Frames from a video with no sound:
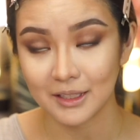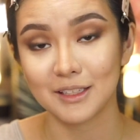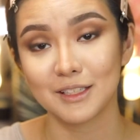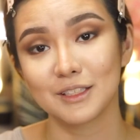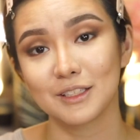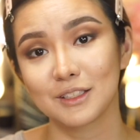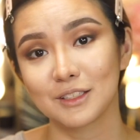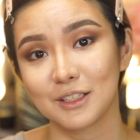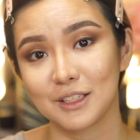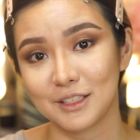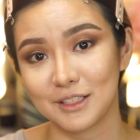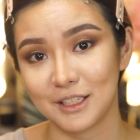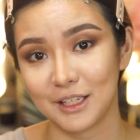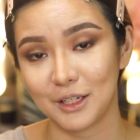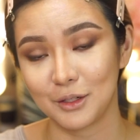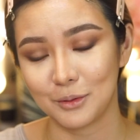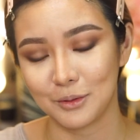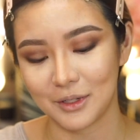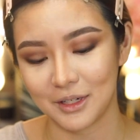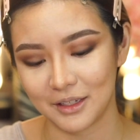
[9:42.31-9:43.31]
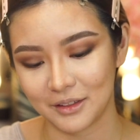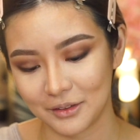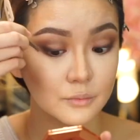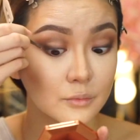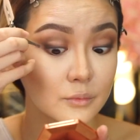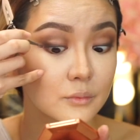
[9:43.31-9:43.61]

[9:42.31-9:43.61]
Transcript: This is gonna take a while.